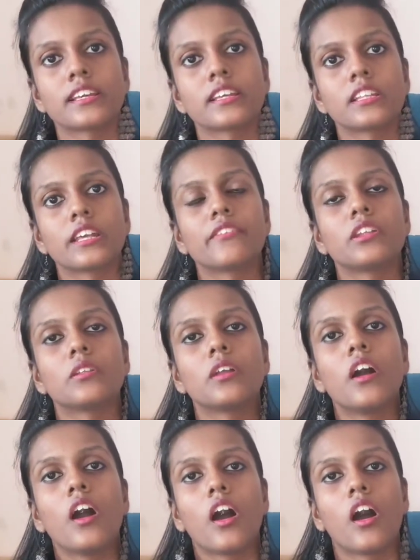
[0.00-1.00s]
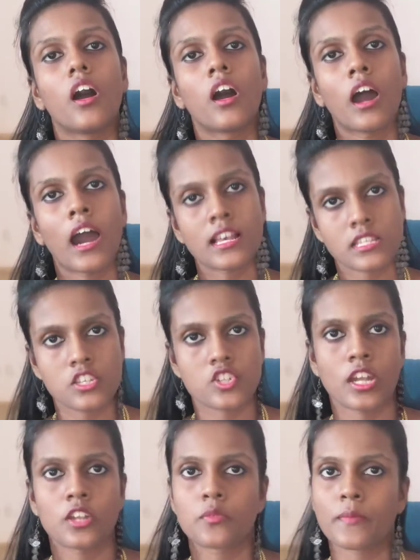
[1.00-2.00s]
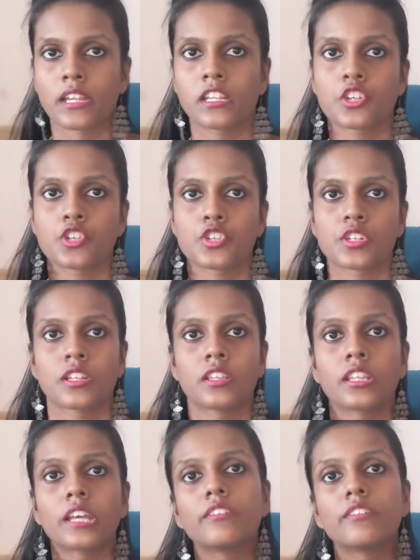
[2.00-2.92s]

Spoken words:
They will ask the child to make decision.